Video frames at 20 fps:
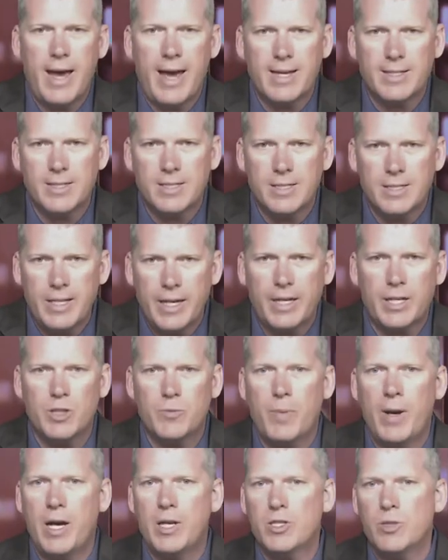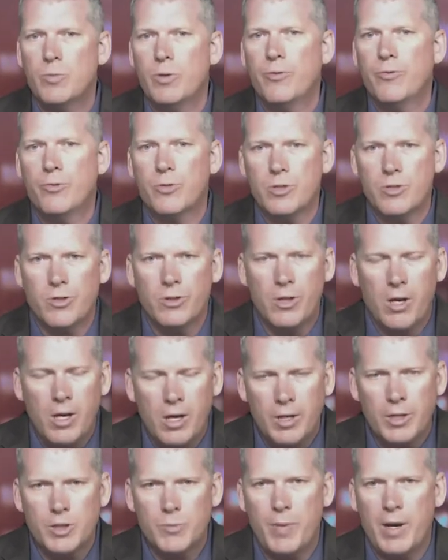as sick as possible for as
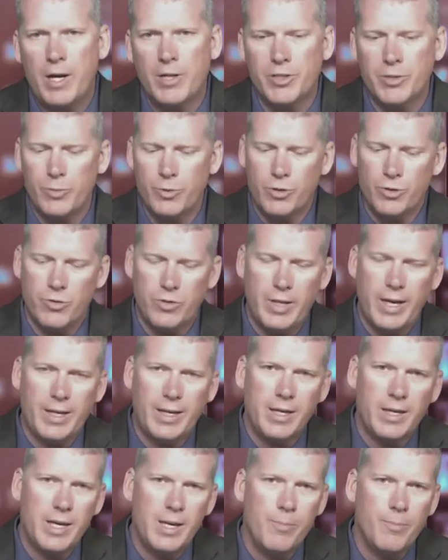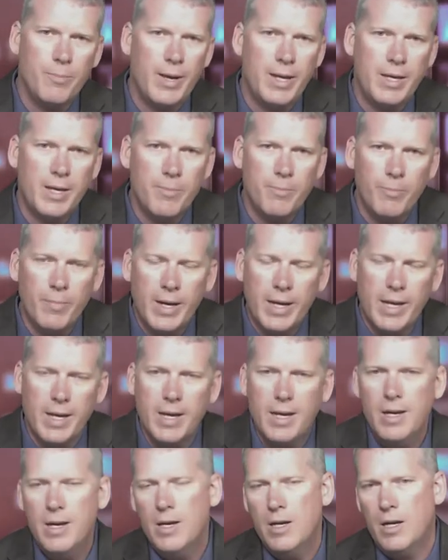long as possible so they can keep making money